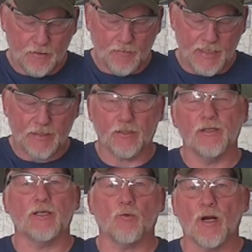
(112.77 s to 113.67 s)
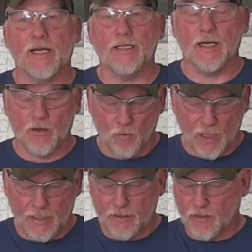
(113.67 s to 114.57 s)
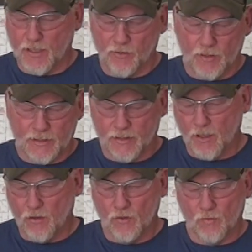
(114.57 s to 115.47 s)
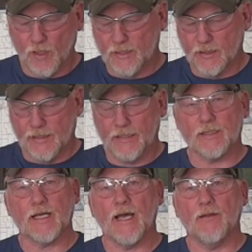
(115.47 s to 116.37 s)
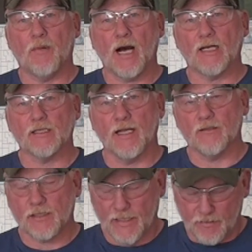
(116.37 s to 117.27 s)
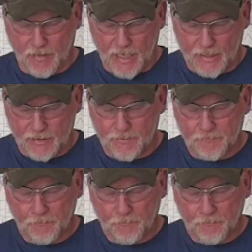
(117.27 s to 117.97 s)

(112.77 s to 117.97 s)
basically the grain that I wanted, so I always know what's inside the box and outside the box.